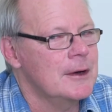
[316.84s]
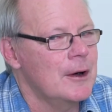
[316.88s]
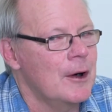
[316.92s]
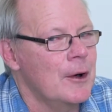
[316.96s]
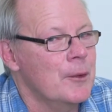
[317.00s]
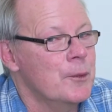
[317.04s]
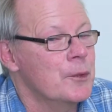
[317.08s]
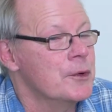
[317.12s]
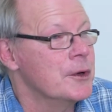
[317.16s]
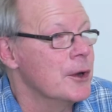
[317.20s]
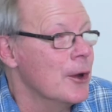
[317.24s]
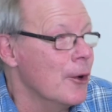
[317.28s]
I
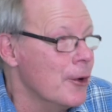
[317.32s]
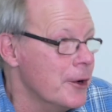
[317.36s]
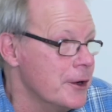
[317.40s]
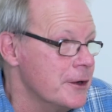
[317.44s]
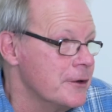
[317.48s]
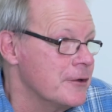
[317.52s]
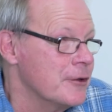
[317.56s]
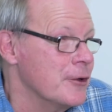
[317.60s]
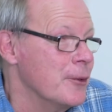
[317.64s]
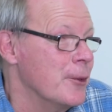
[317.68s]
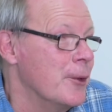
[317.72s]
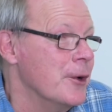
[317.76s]
would
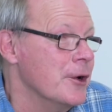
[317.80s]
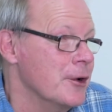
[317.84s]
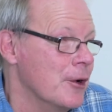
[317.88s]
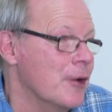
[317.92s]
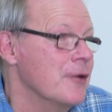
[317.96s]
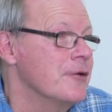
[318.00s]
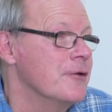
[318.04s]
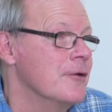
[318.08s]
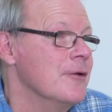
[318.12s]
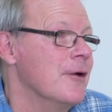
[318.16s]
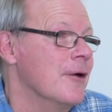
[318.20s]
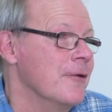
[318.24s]
like to.
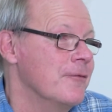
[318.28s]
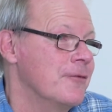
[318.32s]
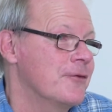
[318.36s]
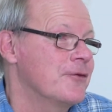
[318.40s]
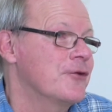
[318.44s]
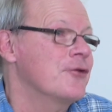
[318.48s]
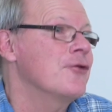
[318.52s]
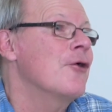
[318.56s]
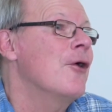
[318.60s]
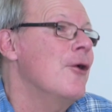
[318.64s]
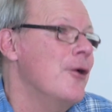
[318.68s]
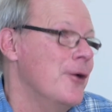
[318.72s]
I've
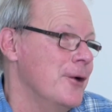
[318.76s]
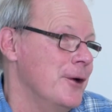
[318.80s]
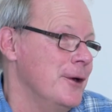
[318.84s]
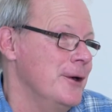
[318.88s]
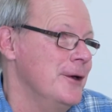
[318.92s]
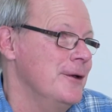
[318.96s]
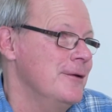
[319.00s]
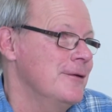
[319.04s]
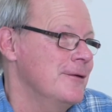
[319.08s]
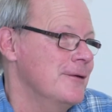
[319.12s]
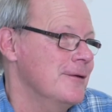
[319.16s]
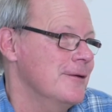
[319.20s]

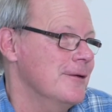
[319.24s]
tried,